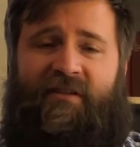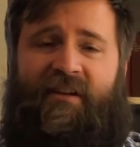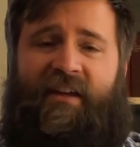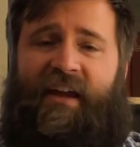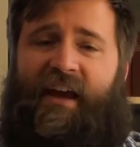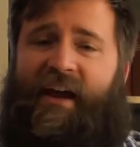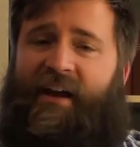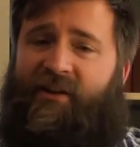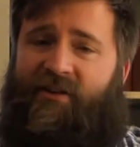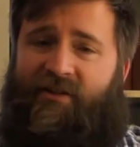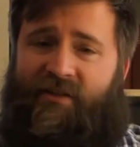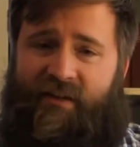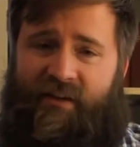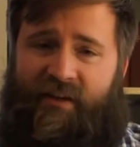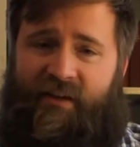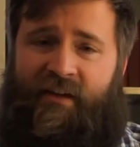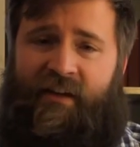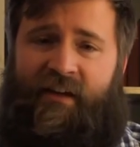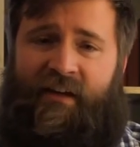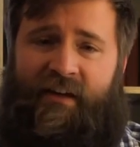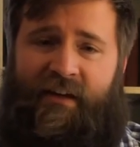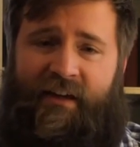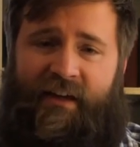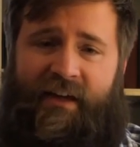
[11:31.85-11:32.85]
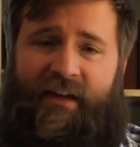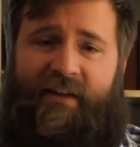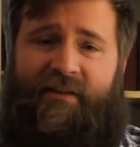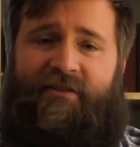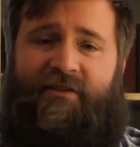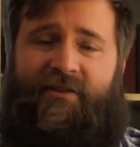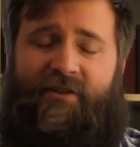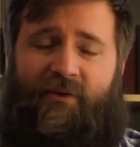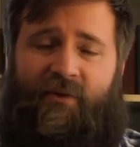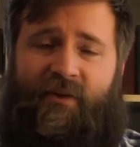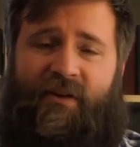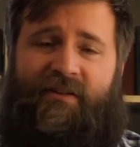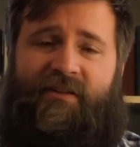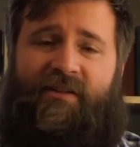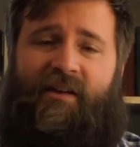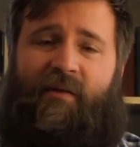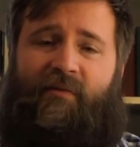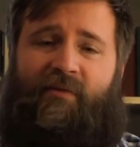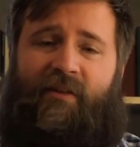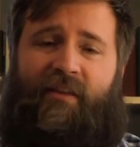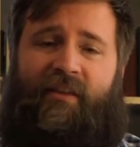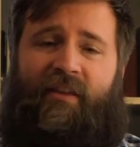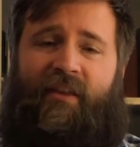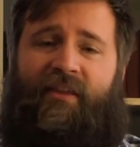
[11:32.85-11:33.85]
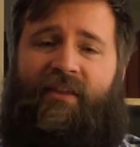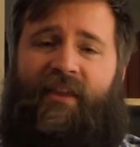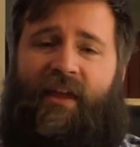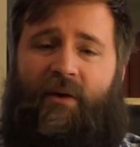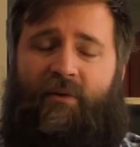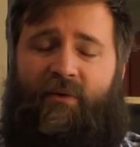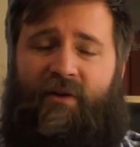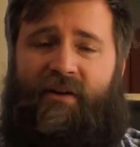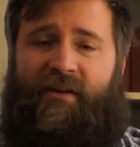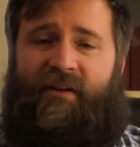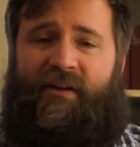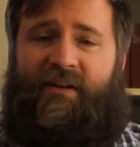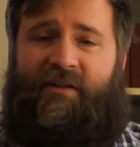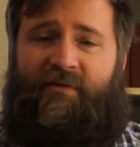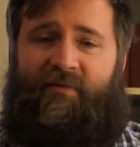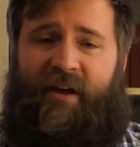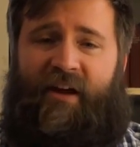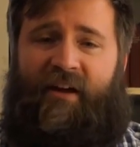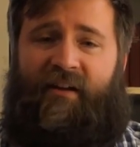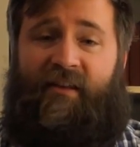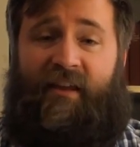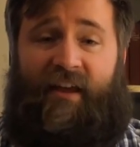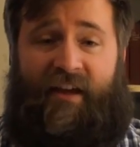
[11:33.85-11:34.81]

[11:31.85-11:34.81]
he actually is doing something that they would expect.